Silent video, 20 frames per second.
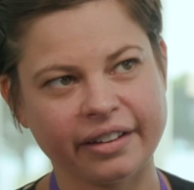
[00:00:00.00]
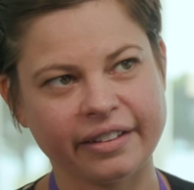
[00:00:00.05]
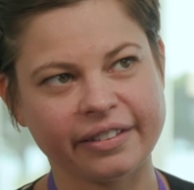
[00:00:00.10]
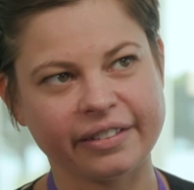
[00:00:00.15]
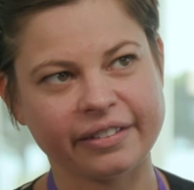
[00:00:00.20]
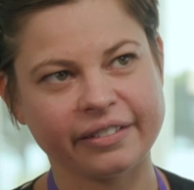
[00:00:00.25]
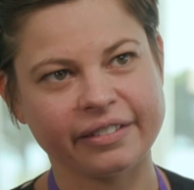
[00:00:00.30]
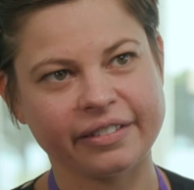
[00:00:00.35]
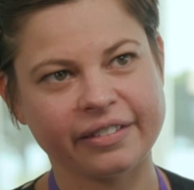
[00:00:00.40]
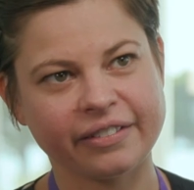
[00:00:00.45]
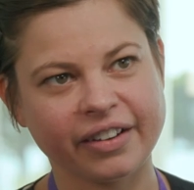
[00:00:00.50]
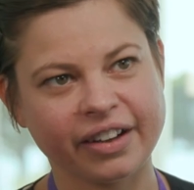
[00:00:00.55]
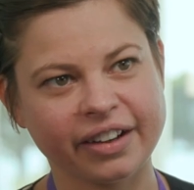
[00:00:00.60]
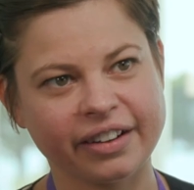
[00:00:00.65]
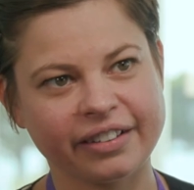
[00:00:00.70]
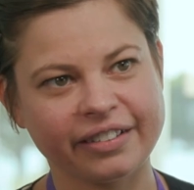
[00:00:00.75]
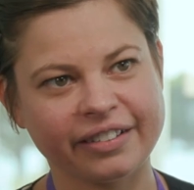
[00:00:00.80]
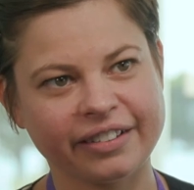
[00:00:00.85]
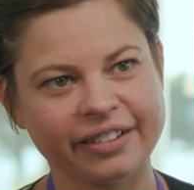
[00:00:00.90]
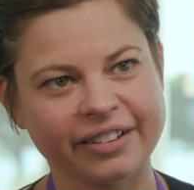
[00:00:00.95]
So it's
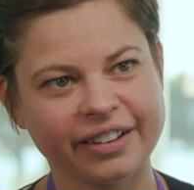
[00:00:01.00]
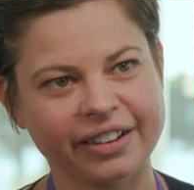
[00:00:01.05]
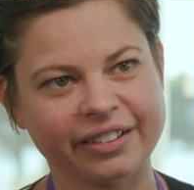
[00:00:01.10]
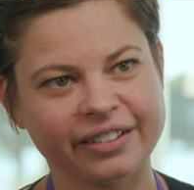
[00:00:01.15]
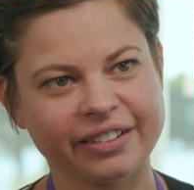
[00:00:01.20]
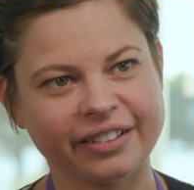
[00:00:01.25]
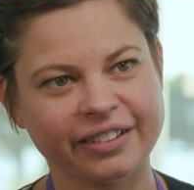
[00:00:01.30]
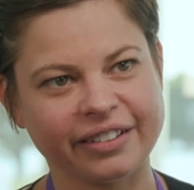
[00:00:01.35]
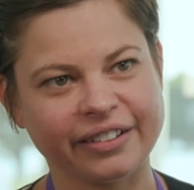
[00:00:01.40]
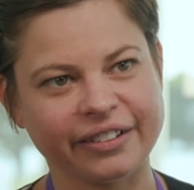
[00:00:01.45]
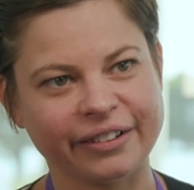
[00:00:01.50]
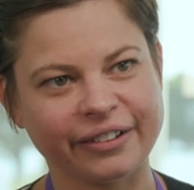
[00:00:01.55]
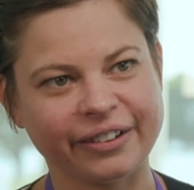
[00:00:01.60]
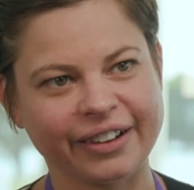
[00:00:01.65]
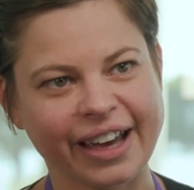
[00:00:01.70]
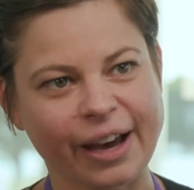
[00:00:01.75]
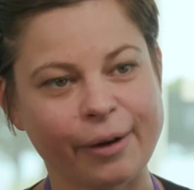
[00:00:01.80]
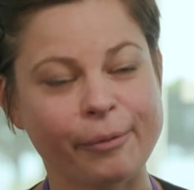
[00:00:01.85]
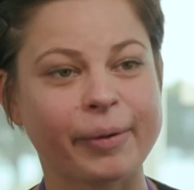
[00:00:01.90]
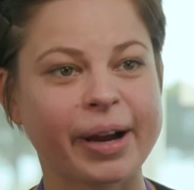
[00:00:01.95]
very interesting to
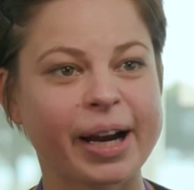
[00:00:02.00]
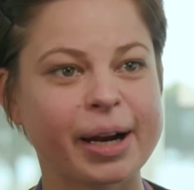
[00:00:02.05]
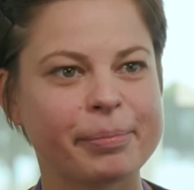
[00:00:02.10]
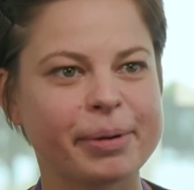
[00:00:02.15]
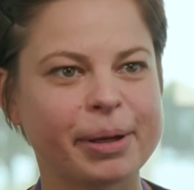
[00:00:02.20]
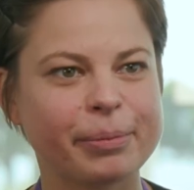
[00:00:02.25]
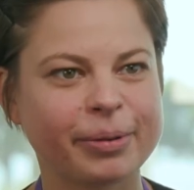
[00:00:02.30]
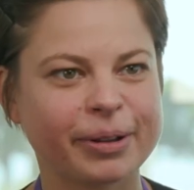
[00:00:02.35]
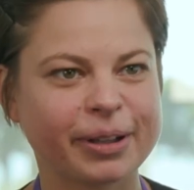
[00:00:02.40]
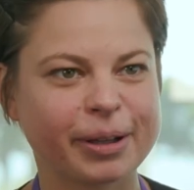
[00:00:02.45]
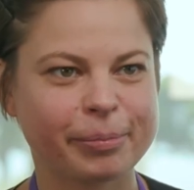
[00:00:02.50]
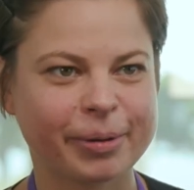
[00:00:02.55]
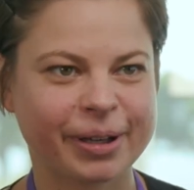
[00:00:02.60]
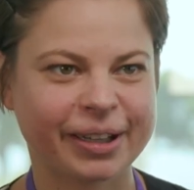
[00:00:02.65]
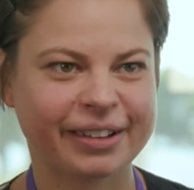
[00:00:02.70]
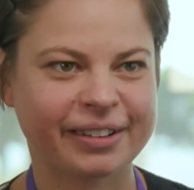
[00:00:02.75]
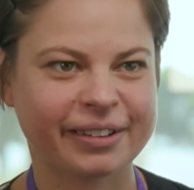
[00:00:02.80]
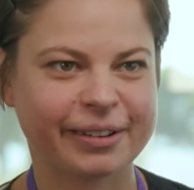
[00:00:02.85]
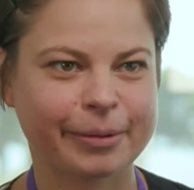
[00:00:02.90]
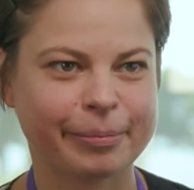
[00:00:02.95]
look at where people are
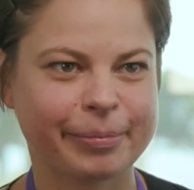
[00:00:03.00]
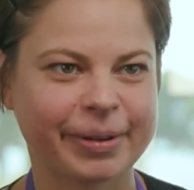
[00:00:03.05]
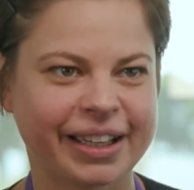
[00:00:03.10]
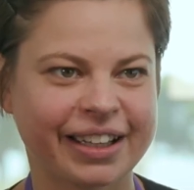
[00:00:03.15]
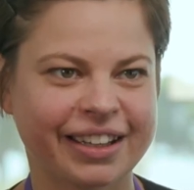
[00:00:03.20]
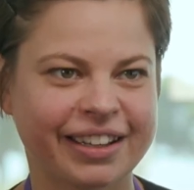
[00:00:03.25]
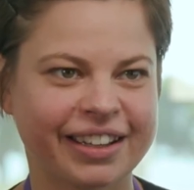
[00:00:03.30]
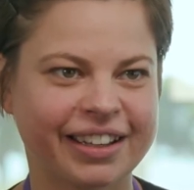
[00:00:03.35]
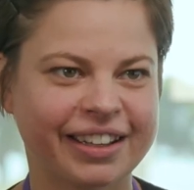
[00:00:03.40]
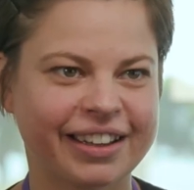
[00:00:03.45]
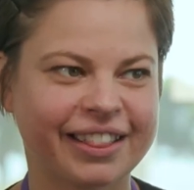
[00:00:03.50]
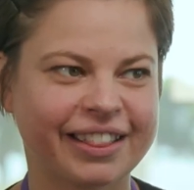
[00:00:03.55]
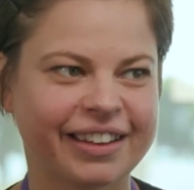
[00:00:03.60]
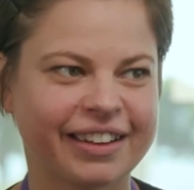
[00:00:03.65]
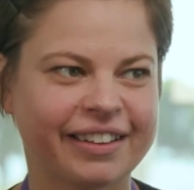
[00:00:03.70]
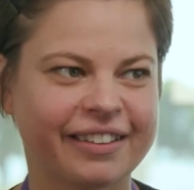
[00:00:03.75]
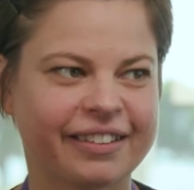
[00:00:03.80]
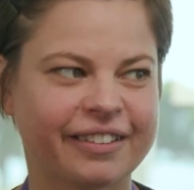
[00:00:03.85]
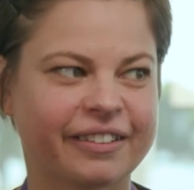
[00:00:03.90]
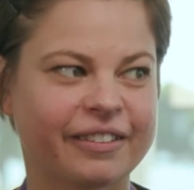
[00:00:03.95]
participating in
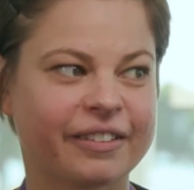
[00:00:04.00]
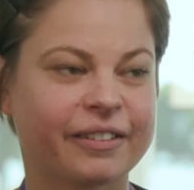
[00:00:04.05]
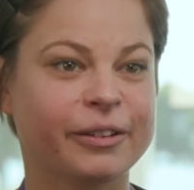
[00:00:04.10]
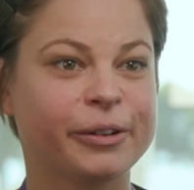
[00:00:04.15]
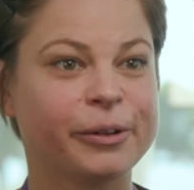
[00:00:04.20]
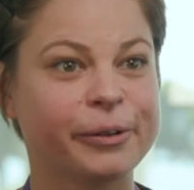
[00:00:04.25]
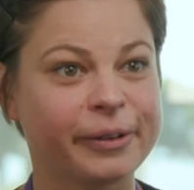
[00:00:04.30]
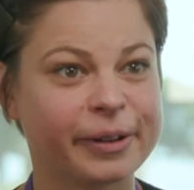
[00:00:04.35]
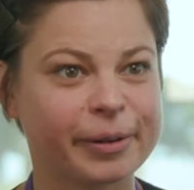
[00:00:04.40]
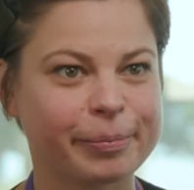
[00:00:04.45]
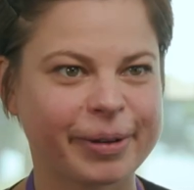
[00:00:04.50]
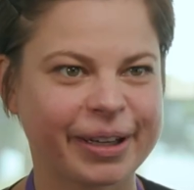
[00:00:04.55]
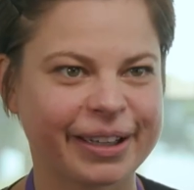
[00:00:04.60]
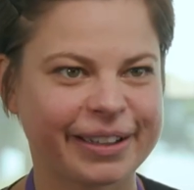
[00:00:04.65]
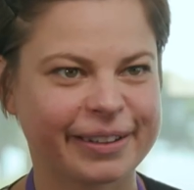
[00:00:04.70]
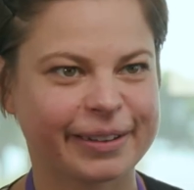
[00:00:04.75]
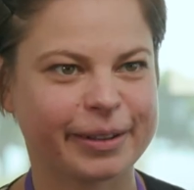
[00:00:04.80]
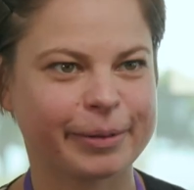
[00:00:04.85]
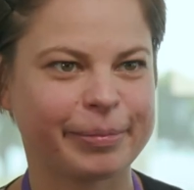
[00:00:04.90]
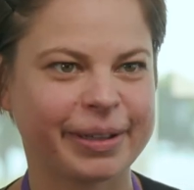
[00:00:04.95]
this, also who is
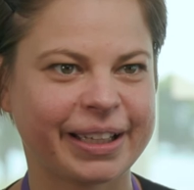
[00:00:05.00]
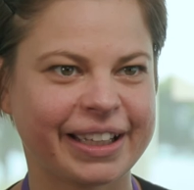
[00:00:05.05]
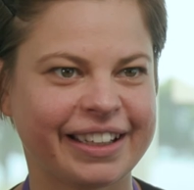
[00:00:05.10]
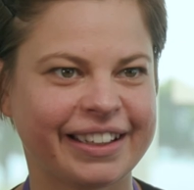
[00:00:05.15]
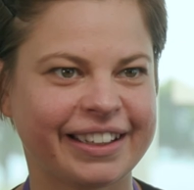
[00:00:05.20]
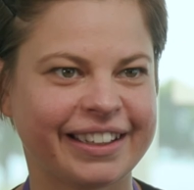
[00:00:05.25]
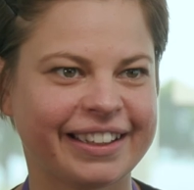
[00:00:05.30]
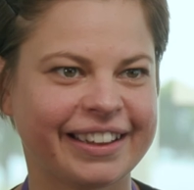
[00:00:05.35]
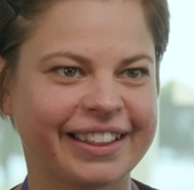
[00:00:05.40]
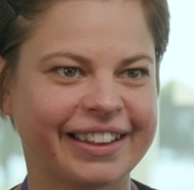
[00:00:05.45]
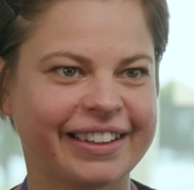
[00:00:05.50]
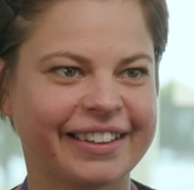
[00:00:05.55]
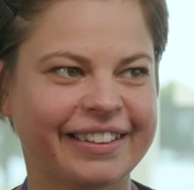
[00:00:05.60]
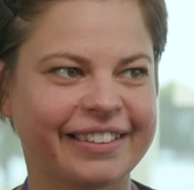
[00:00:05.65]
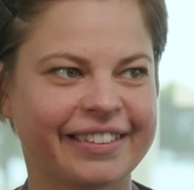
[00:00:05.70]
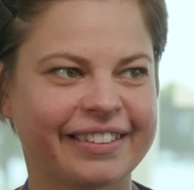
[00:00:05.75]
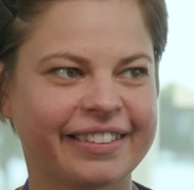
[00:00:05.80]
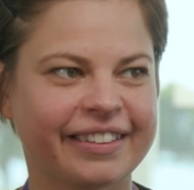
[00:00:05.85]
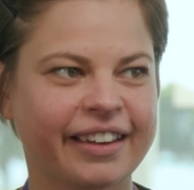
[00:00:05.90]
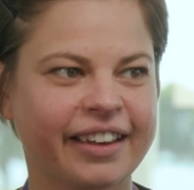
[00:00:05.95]
participating in
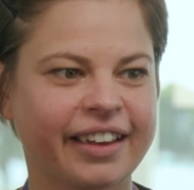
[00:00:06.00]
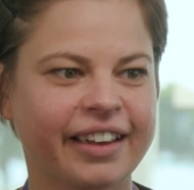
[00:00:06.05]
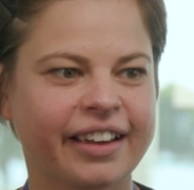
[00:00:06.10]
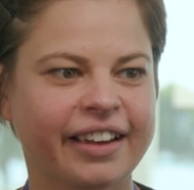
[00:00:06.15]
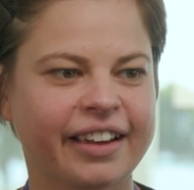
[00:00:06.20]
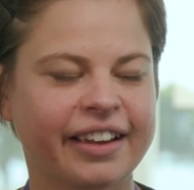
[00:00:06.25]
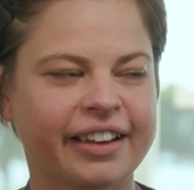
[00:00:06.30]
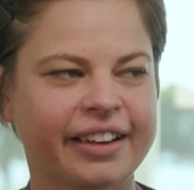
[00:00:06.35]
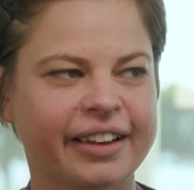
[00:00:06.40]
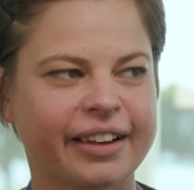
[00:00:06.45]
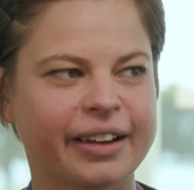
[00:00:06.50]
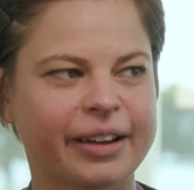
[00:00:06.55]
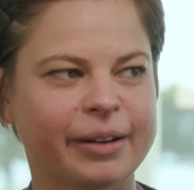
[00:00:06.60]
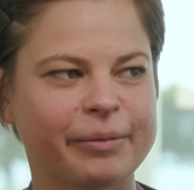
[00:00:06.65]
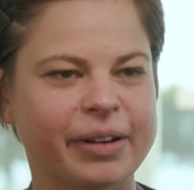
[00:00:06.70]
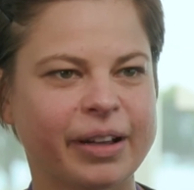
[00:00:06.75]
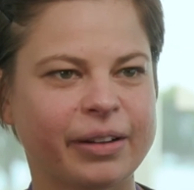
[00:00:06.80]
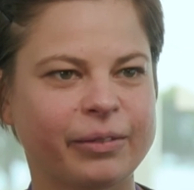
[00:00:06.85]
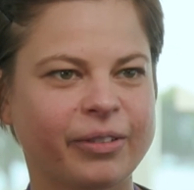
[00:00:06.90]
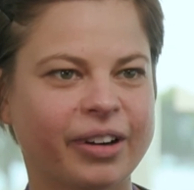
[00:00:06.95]
this,
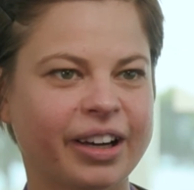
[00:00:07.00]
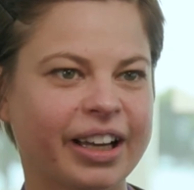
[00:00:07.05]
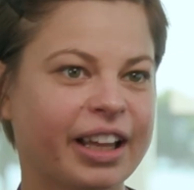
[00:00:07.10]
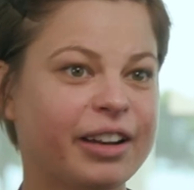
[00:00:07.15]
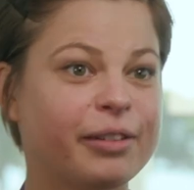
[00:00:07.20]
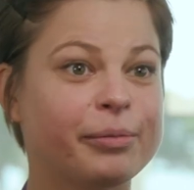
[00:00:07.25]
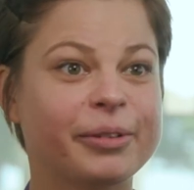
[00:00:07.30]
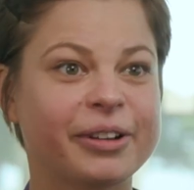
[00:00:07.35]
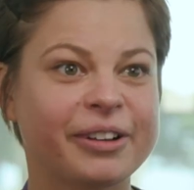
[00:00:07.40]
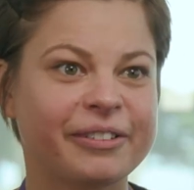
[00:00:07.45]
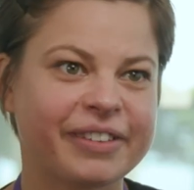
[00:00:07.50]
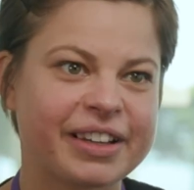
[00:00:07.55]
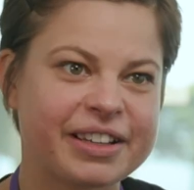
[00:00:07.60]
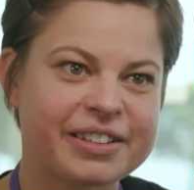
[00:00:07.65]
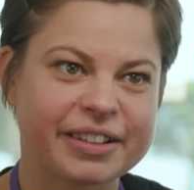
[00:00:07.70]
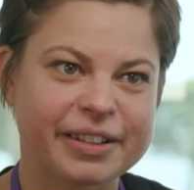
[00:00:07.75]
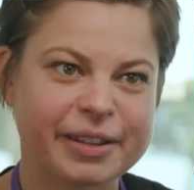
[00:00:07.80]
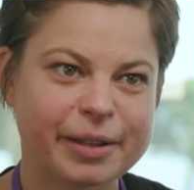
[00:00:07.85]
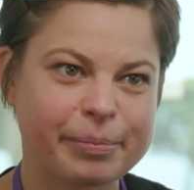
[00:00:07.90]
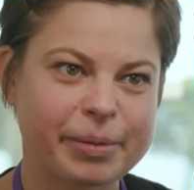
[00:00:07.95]
and what kind of
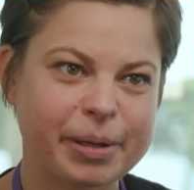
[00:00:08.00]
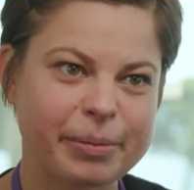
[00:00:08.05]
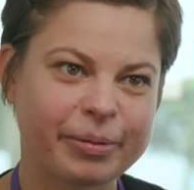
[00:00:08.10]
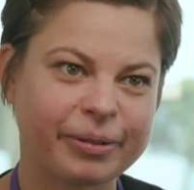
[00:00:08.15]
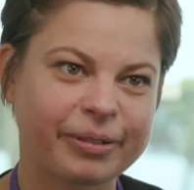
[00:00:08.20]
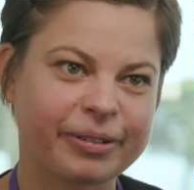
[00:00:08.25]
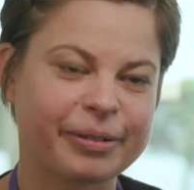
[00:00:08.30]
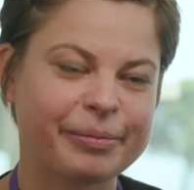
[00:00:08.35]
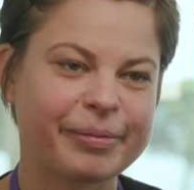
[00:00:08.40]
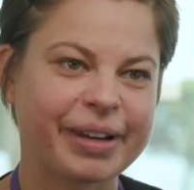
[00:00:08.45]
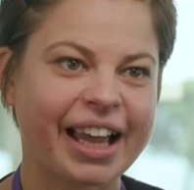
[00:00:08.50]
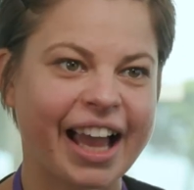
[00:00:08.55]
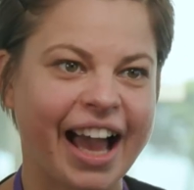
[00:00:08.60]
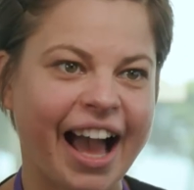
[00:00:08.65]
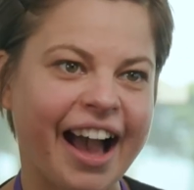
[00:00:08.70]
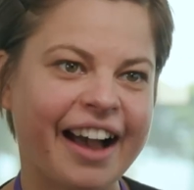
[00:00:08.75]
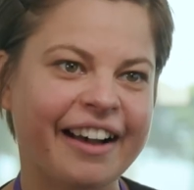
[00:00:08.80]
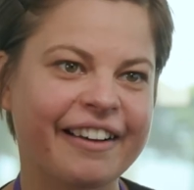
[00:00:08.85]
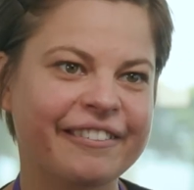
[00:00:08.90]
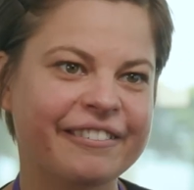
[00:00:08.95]
motivations people might
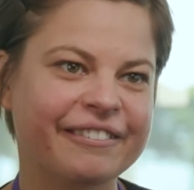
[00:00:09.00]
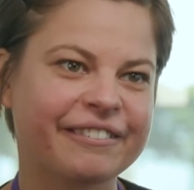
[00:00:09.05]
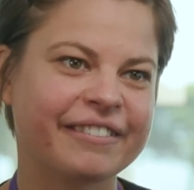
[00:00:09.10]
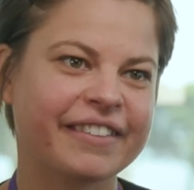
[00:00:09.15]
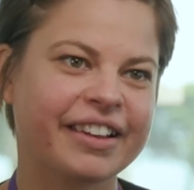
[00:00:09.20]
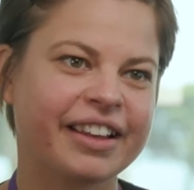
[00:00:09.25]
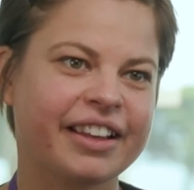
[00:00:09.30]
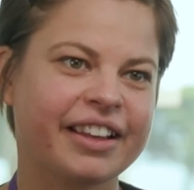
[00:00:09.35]
have.